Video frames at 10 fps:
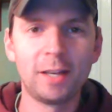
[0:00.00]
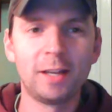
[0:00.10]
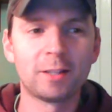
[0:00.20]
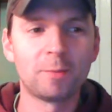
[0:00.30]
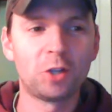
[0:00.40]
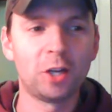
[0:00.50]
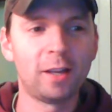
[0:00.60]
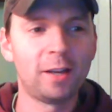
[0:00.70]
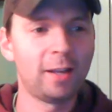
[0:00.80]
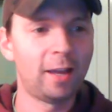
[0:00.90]
some
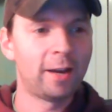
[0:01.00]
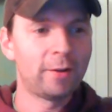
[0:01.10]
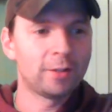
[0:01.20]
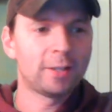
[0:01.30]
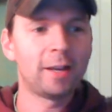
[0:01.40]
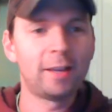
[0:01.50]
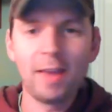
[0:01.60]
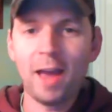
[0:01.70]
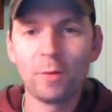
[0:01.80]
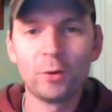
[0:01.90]
chicken, and I was like,
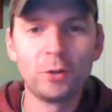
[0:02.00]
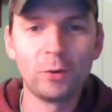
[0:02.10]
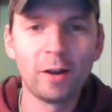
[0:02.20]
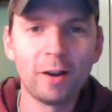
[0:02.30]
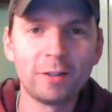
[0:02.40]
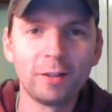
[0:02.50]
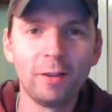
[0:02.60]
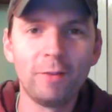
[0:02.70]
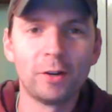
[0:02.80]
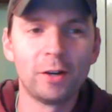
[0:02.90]
yeah, we're doing our
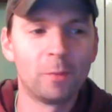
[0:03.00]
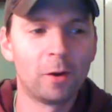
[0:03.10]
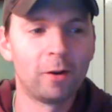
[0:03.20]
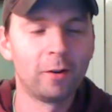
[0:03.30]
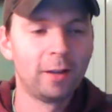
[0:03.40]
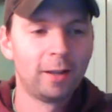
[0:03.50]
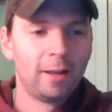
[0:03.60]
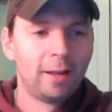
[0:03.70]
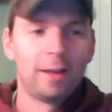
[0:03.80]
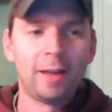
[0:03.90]
delivery tomorrow.
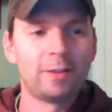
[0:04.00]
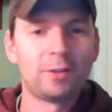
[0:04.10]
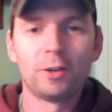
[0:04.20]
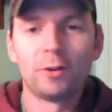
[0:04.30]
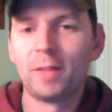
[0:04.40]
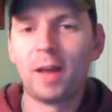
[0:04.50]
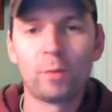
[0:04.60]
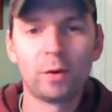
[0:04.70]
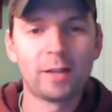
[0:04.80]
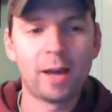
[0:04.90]
And so that
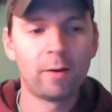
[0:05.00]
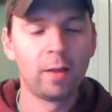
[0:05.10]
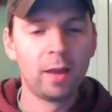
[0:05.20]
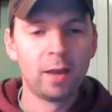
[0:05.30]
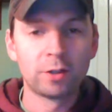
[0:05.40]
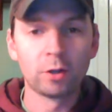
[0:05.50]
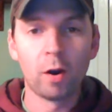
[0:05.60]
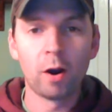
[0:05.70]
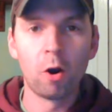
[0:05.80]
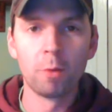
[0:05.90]
worked out. So
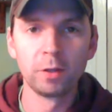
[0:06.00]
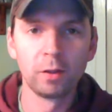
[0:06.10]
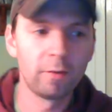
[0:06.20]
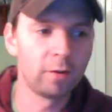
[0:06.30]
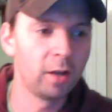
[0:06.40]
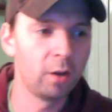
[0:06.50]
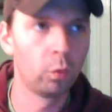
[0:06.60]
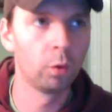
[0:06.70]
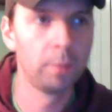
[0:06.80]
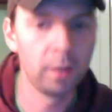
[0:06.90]
our home delivery
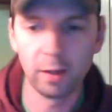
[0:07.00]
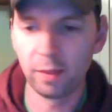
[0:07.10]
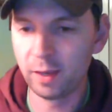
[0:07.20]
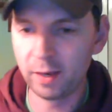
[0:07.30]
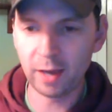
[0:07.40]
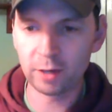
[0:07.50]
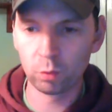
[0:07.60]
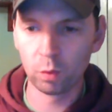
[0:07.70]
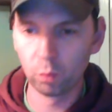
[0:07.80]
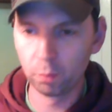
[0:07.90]
the next
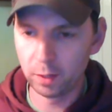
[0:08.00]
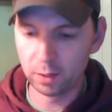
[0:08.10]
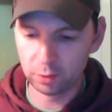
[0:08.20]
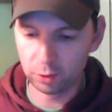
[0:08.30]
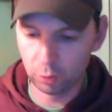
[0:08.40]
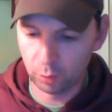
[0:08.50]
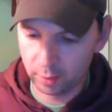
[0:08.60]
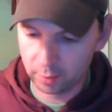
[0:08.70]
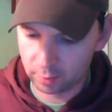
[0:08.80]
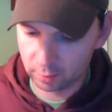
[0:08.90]
one will be in 2
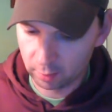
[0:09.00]
weeks